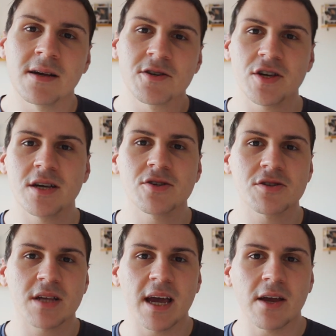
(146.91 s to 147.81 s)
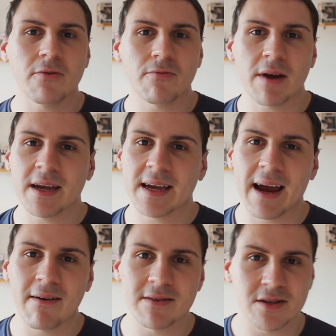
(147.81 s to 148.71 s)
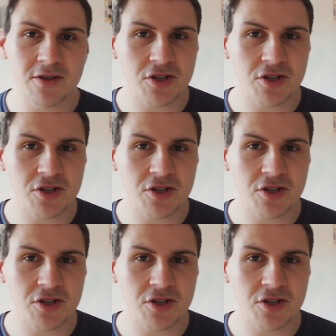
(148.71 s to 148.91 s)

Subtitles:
She is just a great character.